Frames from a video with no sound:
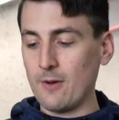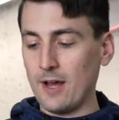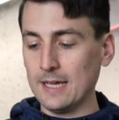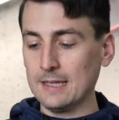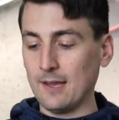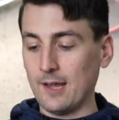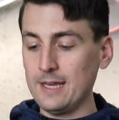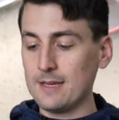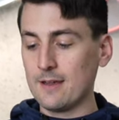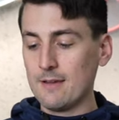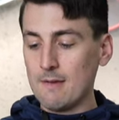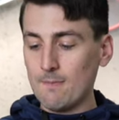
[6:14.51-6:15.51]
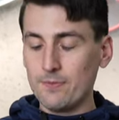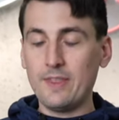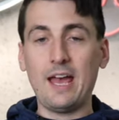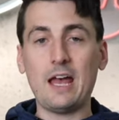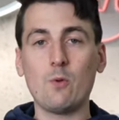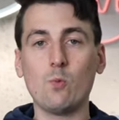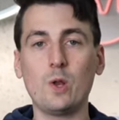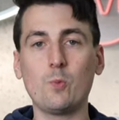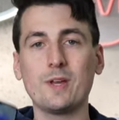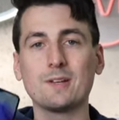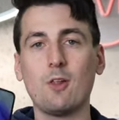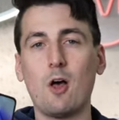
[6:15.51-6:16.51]
I like that when we
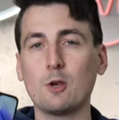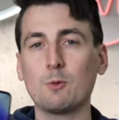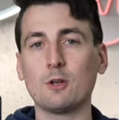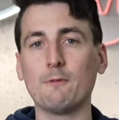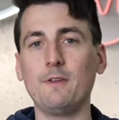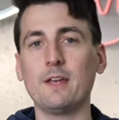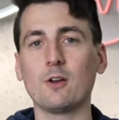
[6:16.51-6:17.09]
unlock it with our finger,